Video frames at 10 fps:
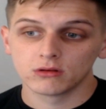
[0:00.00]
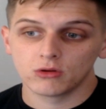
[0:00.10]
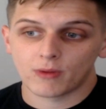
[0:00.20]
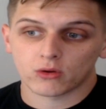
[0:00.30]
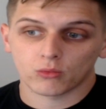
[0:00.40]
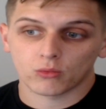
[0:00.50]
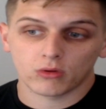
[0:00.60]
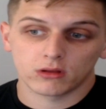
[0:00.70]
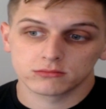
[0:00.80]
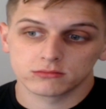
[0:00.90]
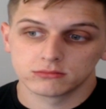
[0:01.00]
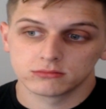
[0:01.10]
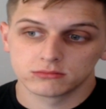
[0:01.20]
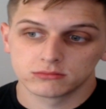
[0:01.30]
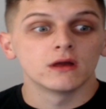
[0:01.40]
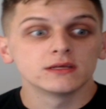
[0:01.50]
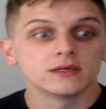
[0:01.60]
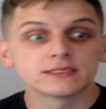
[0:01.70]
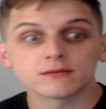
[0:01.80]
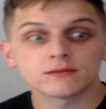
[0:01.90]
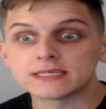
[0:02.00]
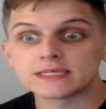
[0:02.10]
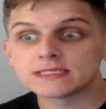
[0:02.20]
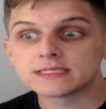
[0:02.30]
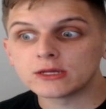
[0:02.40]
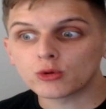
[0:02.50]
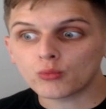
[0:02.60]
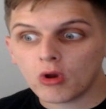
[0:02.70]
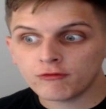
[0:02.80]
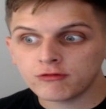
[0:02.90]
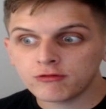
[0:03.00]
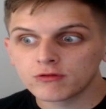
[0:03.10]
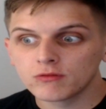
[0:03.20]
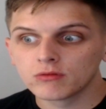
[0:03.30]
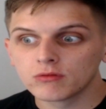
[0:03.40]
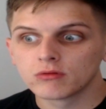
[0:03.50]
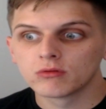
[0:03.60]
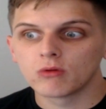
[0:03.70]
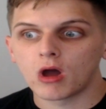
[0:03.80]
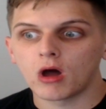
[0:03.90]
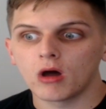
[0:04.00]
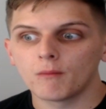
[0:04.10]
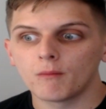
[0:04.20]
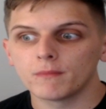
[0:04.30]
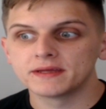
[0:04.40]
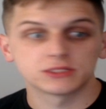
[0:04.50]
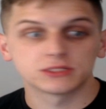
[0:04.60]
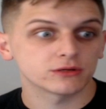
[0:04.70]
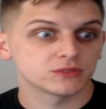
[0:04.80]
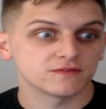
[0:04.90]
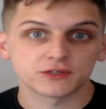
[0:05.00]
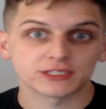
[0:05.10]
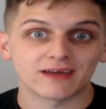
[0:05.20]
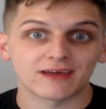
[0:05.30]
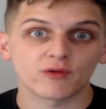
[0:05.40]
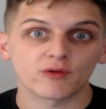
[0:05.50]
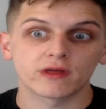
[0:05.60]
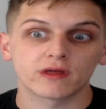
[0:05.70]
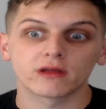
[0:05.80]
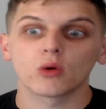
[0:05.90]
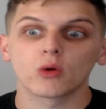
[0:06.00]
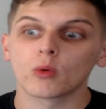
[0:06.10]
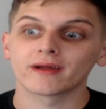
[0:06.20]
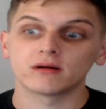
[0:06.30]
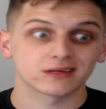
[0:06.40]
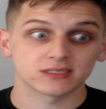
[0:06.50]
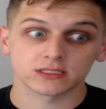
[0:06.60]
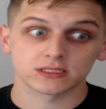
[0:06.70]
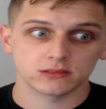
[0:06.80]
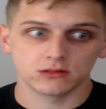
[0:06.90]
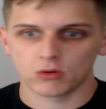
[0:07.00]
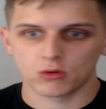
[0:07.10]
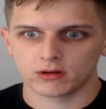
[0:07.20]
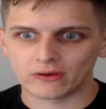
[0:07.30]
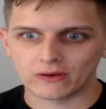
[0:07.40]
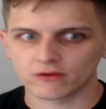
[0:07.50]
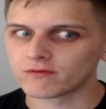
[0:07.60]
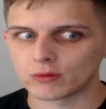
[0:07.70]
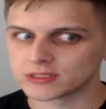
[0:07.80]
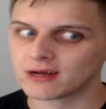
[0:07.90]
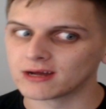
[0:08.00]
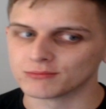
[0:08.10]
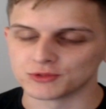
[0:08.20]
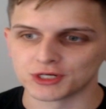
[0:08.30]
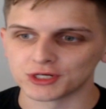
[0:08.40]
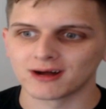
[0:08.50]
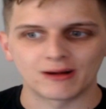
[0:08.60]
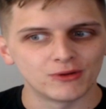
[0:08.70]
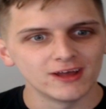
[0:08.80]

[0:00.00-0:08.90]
no matter what. Some days get rough in terms of just everything going on, because I work a full-time job,